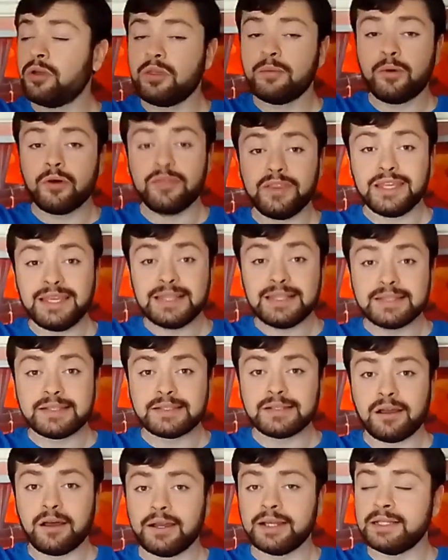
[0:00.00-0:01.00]
put them on the
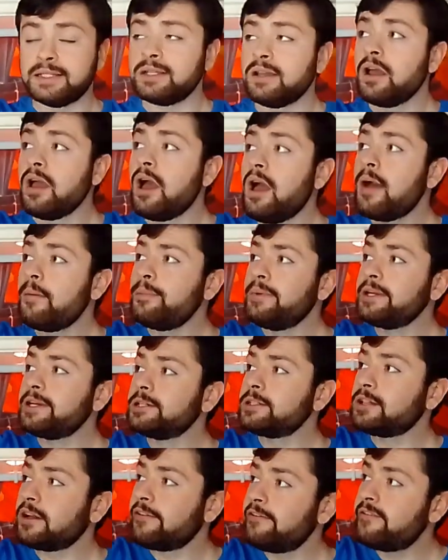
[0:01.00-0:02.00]
inside,
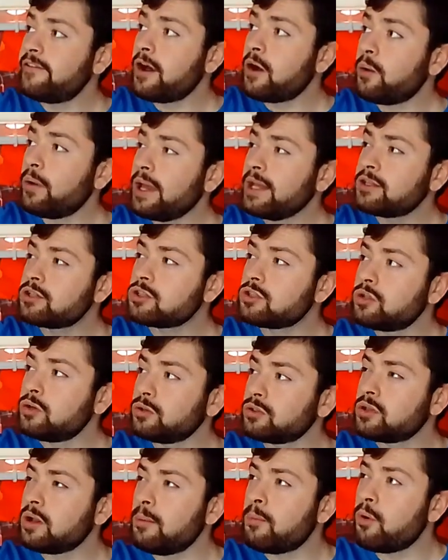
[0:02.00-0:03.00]
because I felt it just
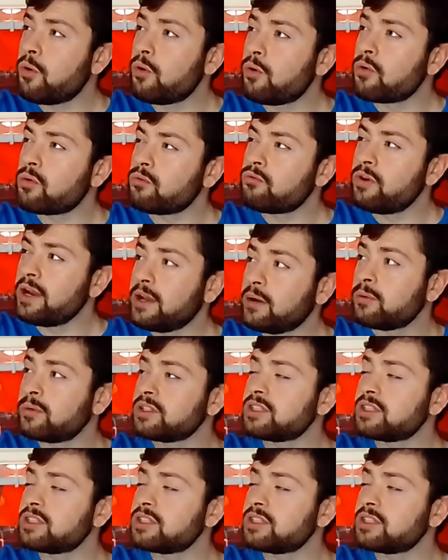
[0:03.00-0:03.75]
looked more real.